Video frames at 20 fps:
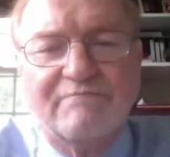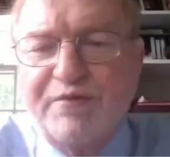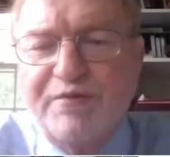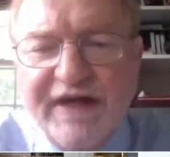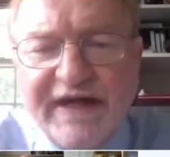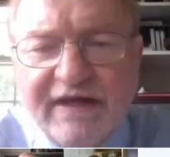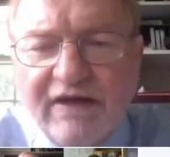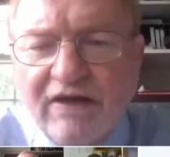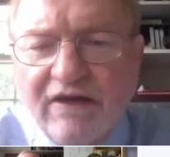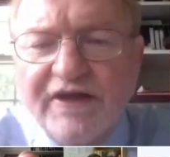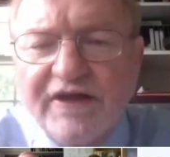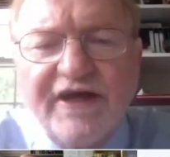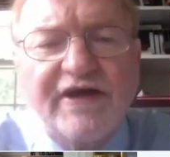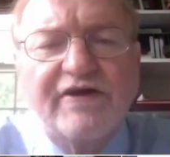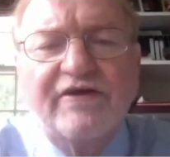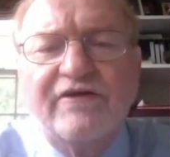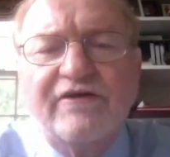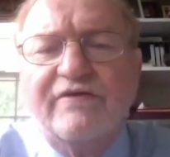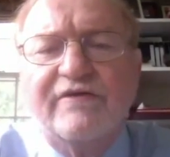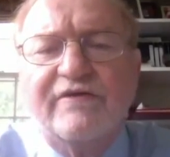pretty
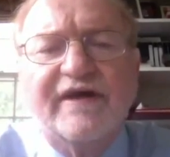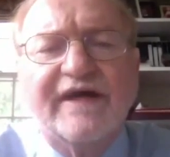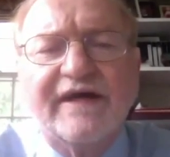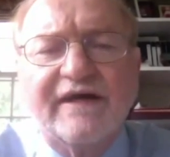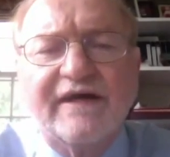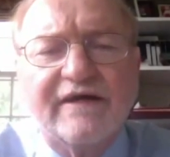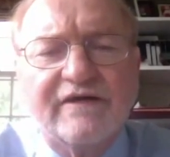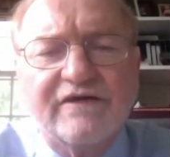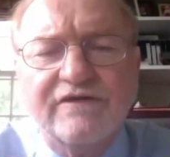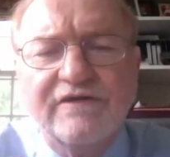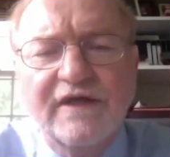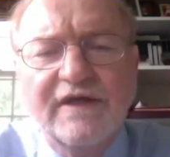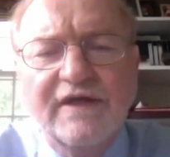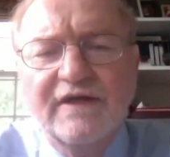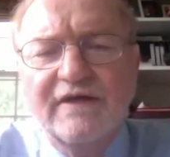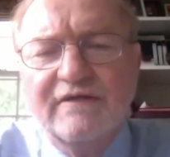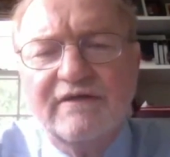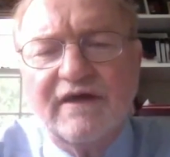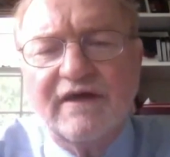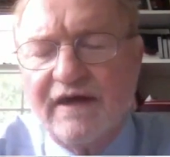clear
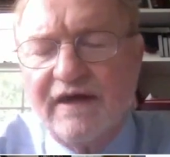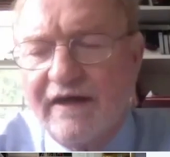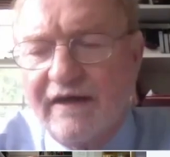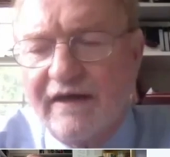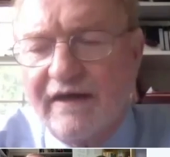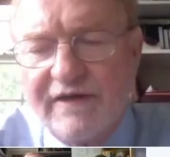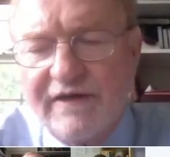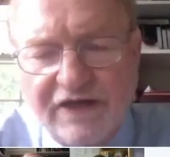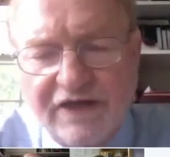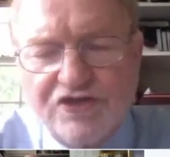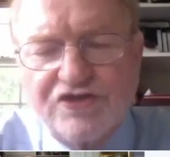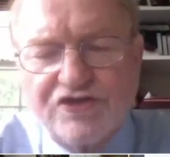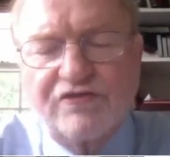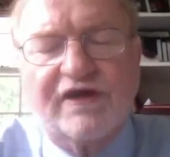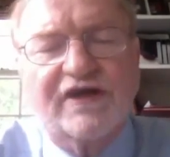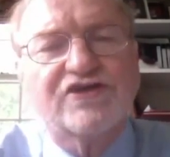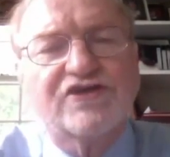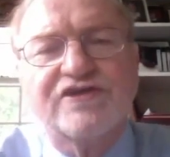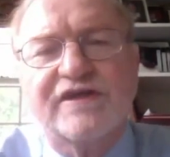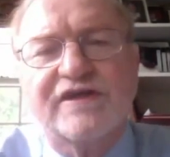
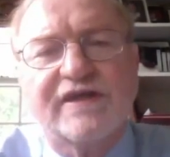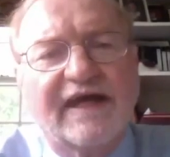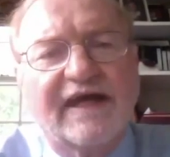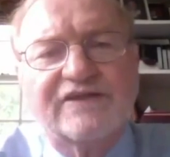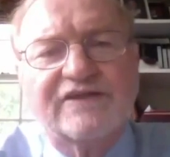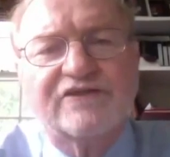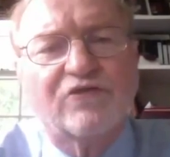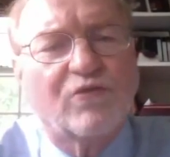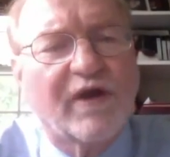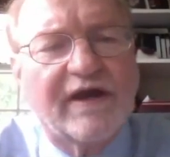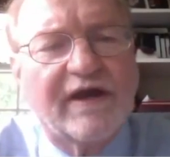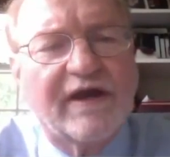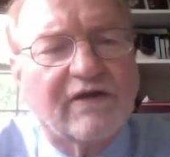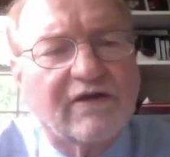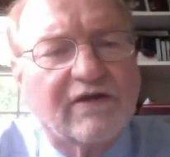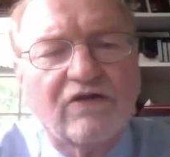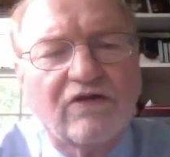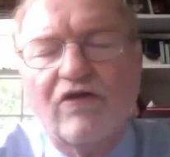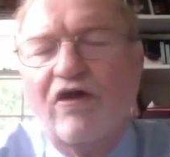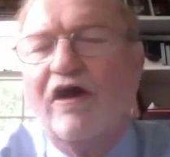instruction not to
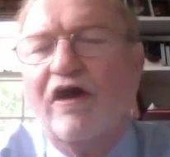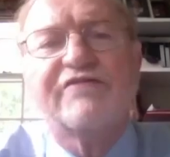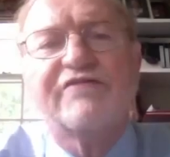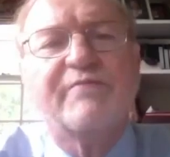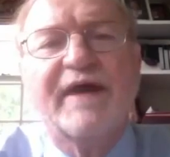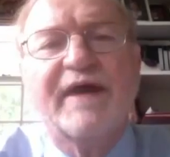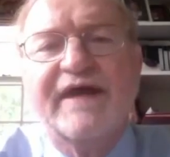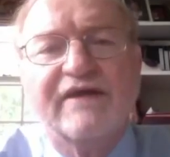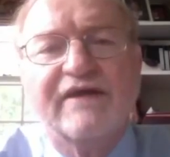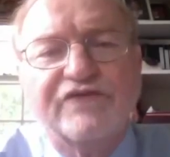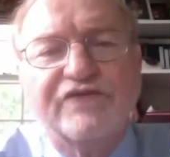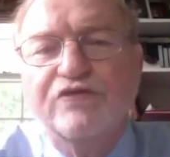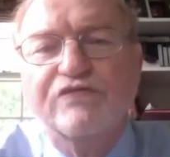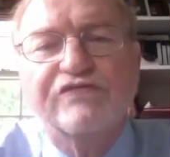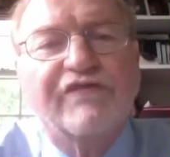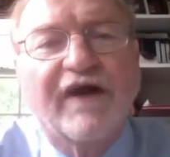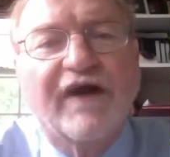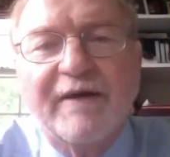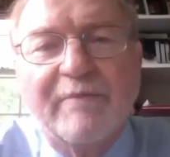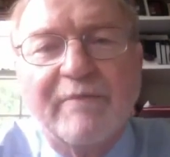wear cloth made of
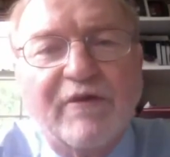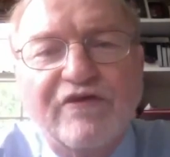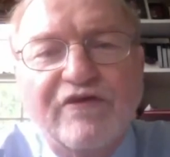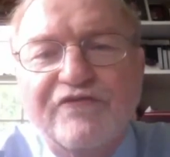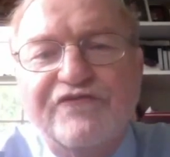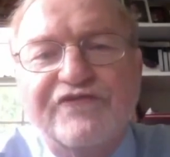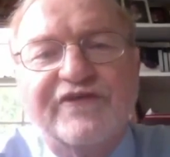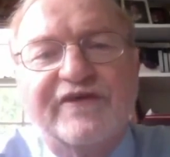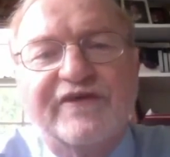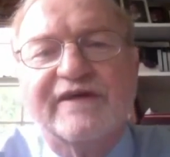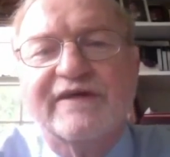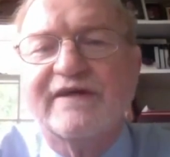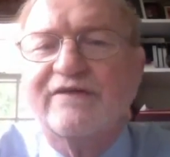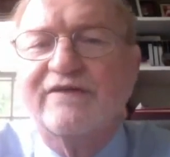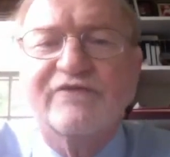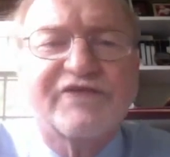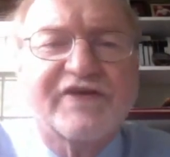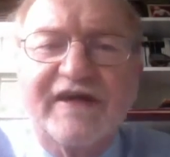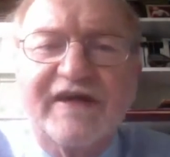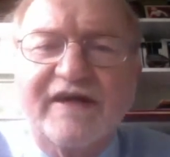two fibers. I
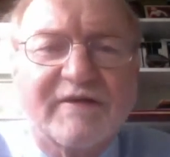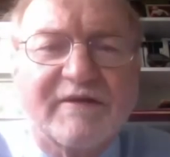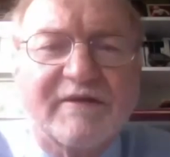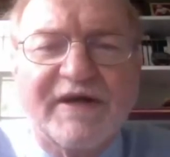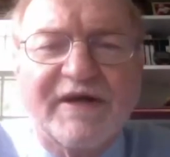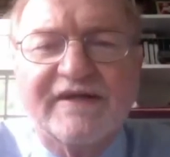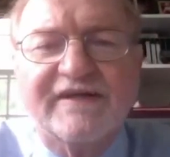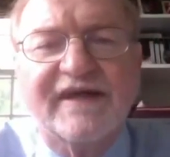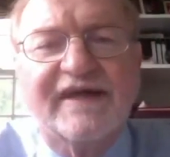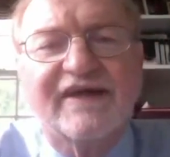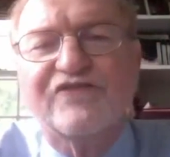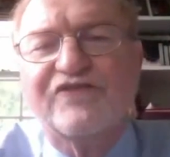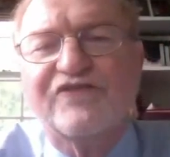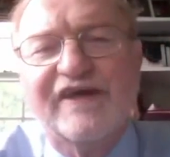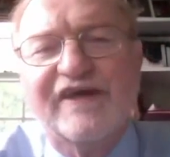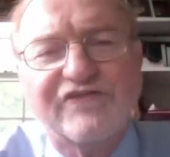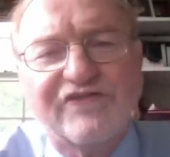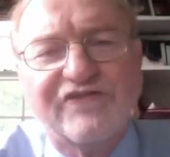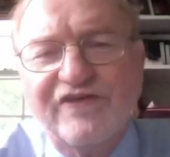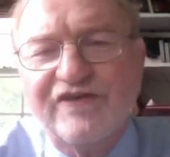don't think anybody takes
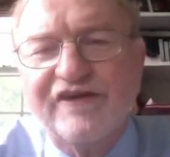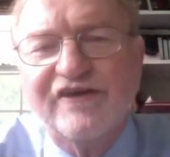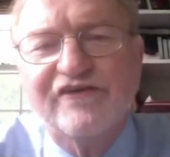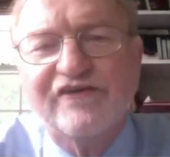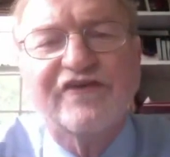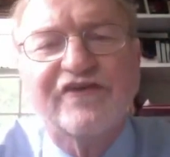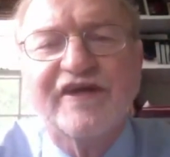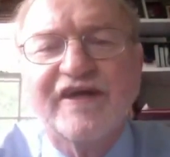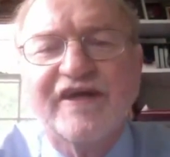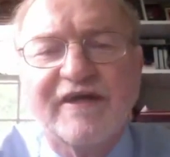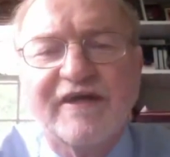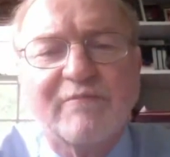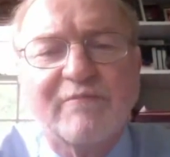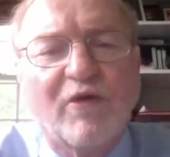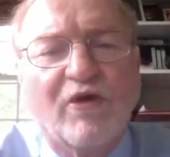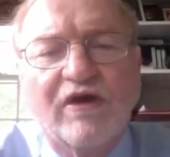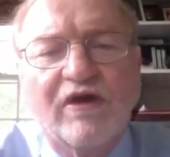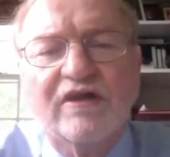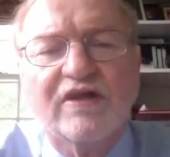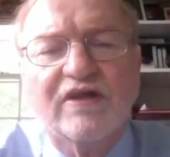that seriously
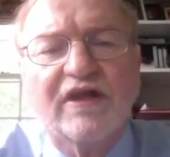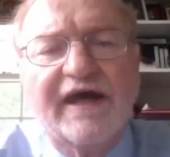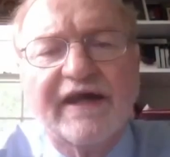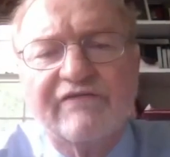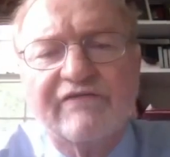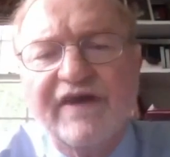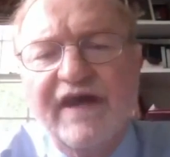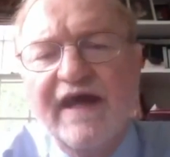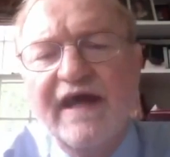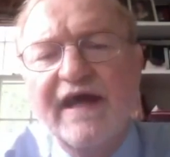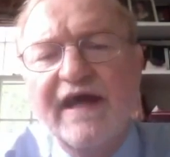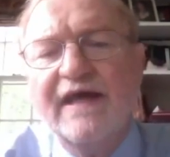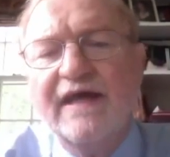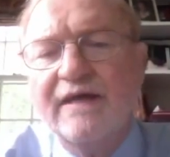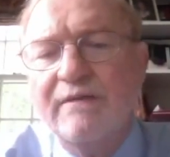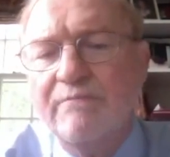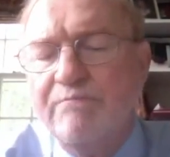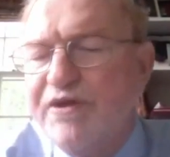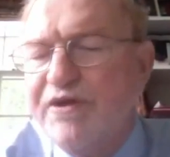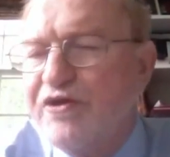anymore. A lot of
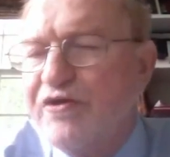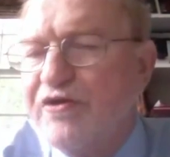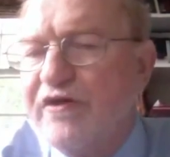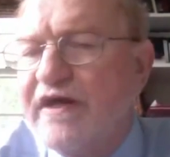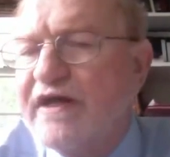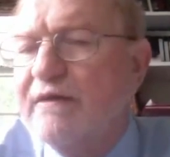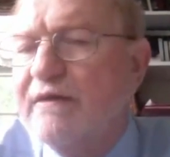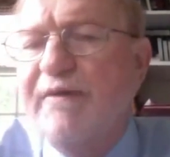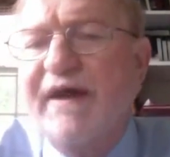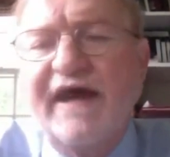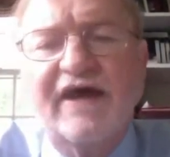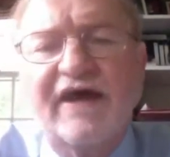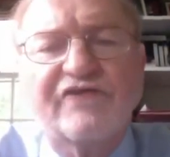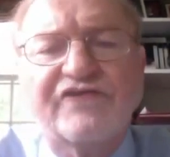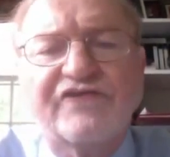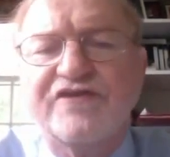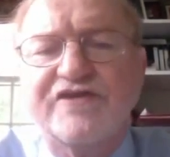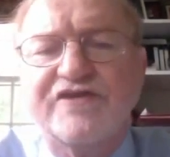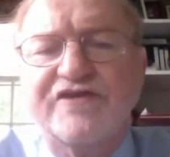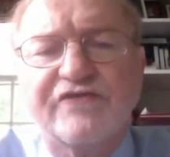impurity
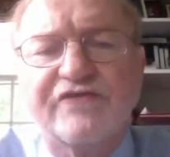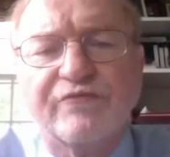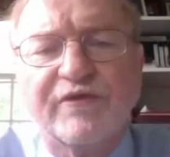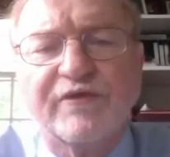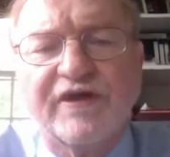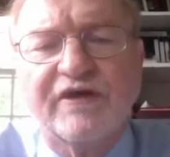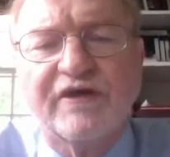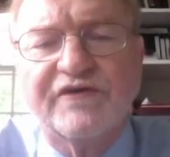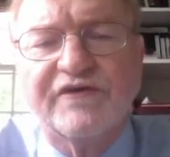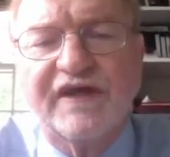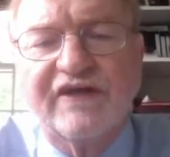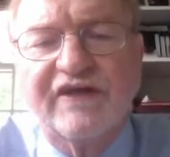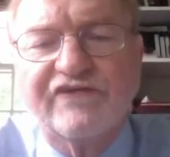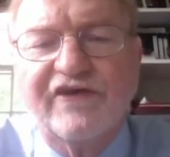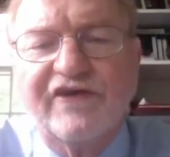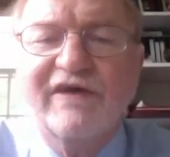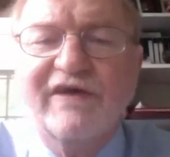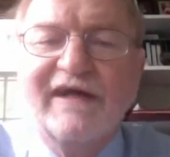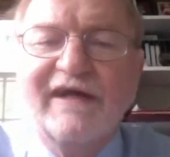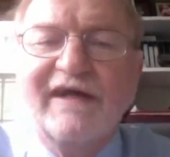passages we don't take.
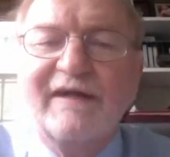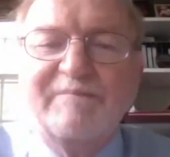So